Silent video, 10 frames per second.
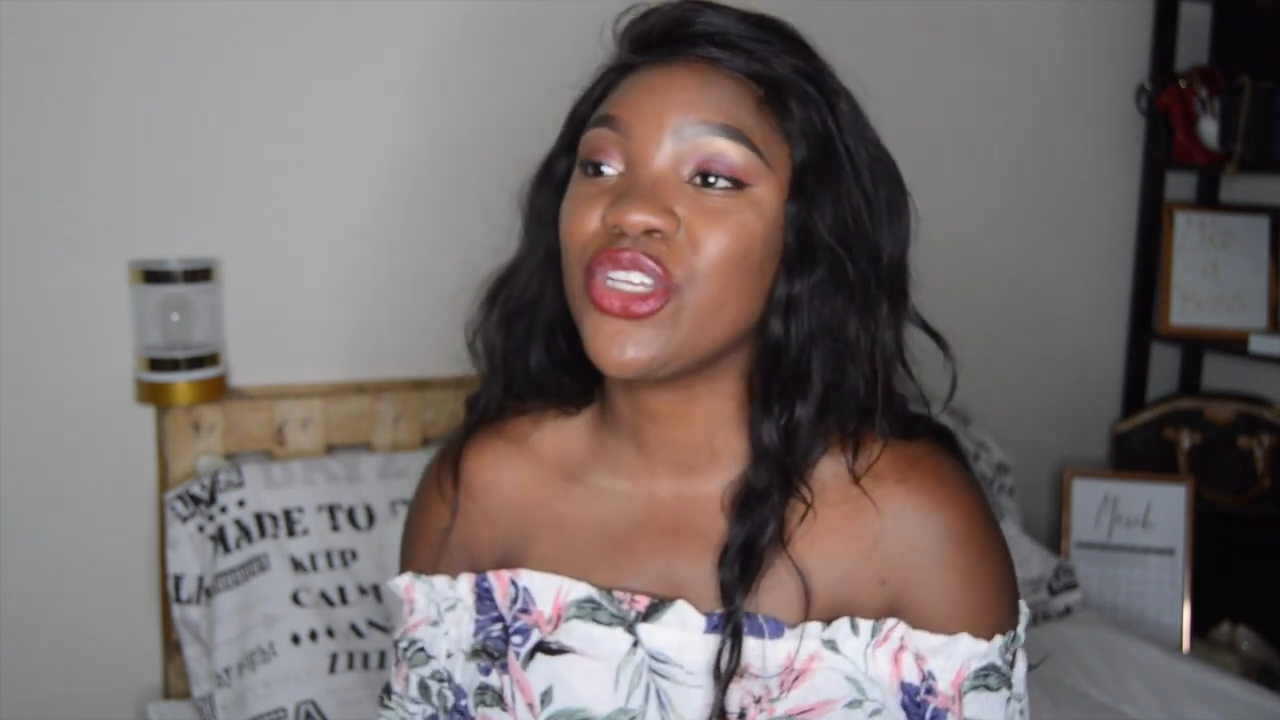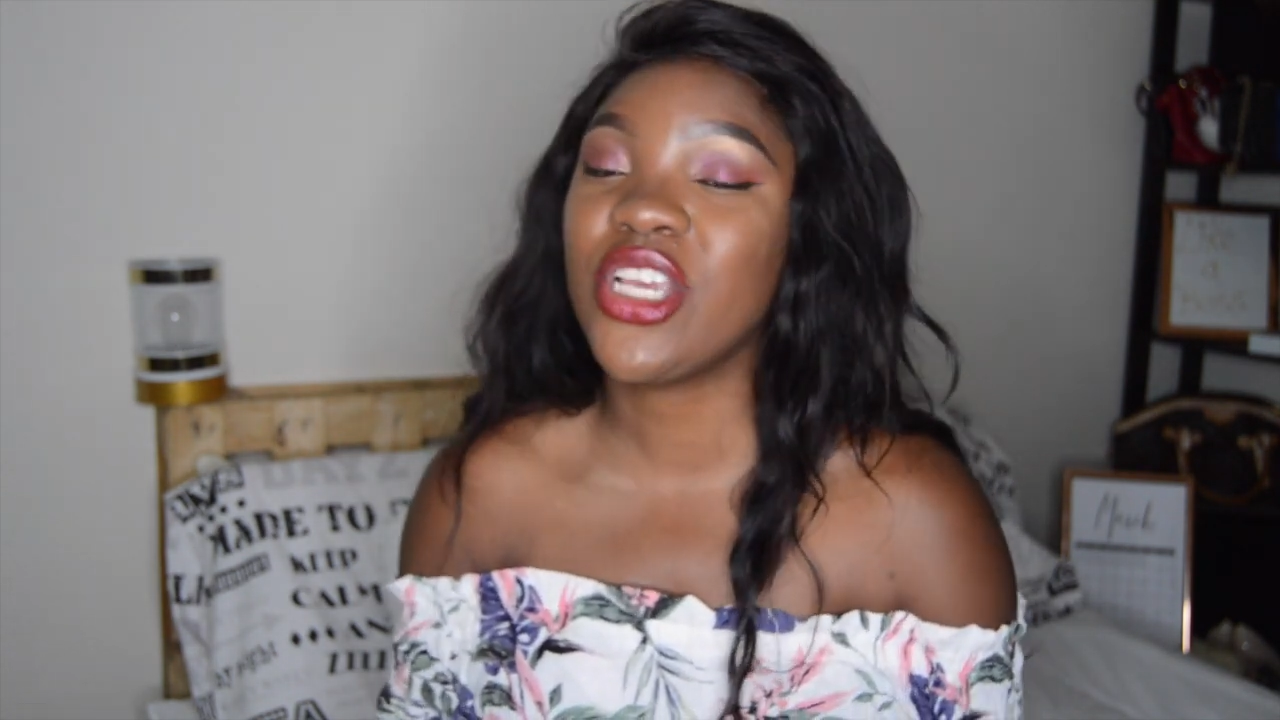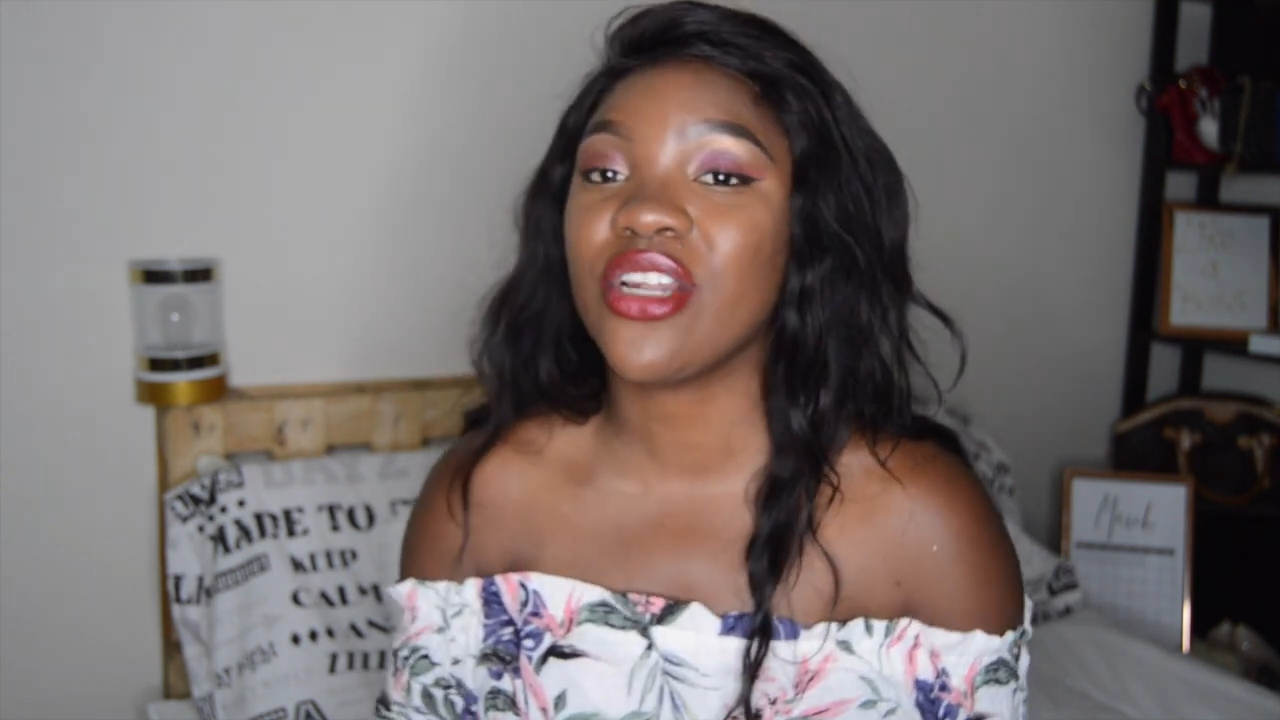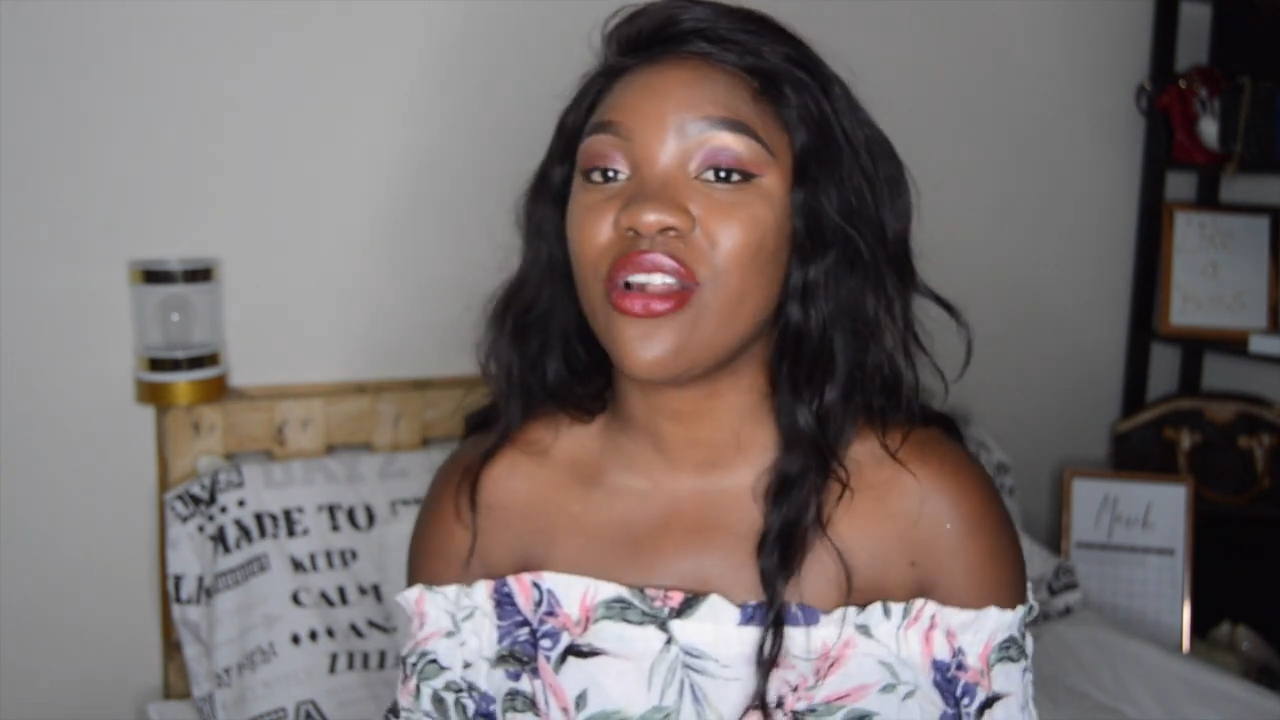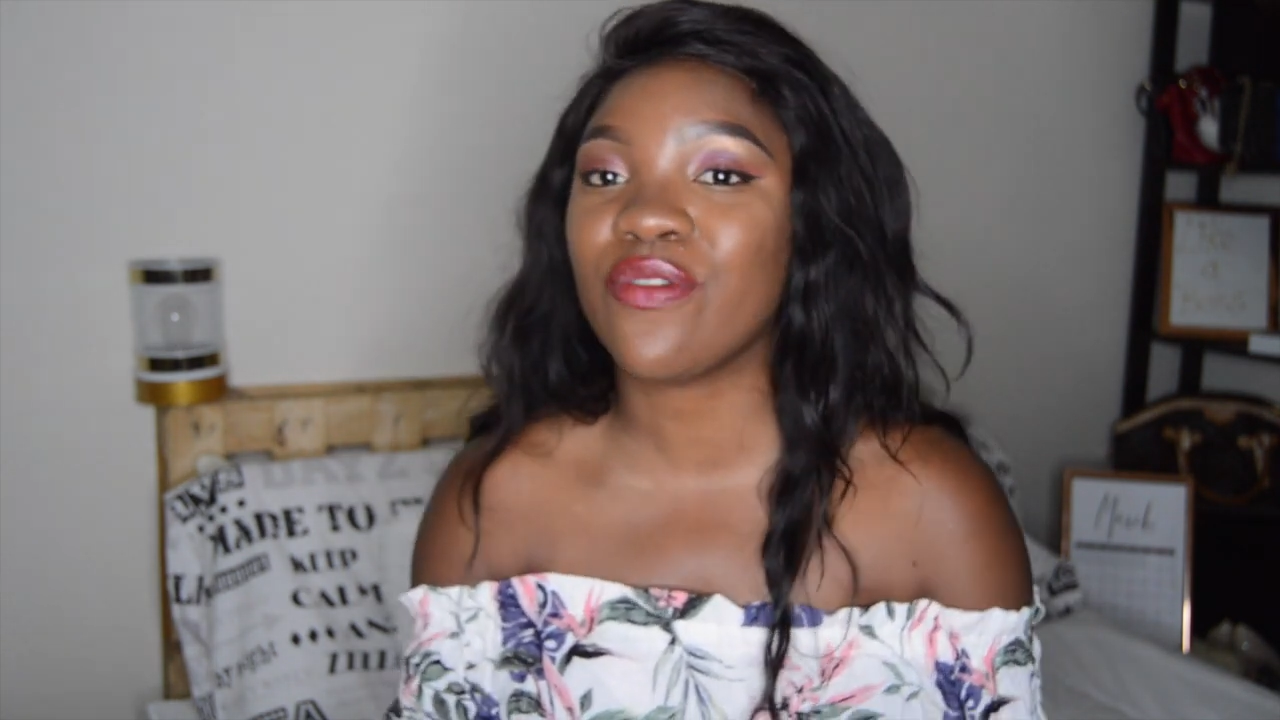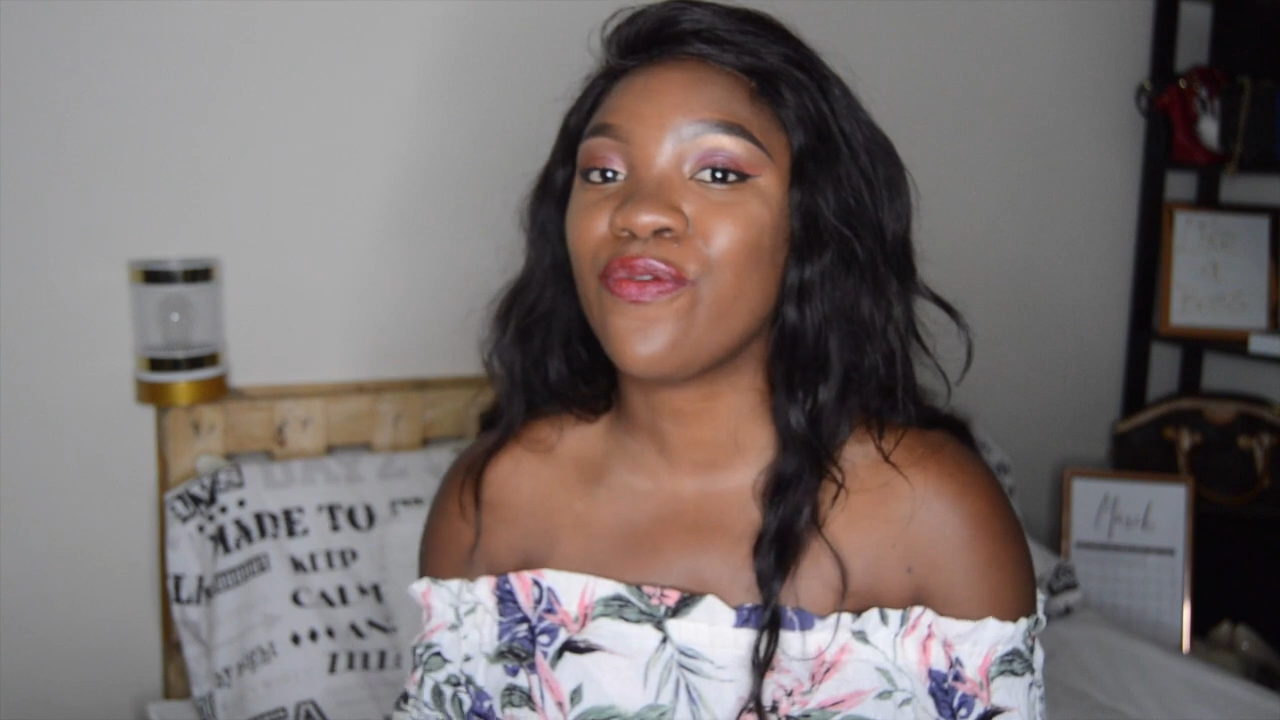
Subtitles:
you cannot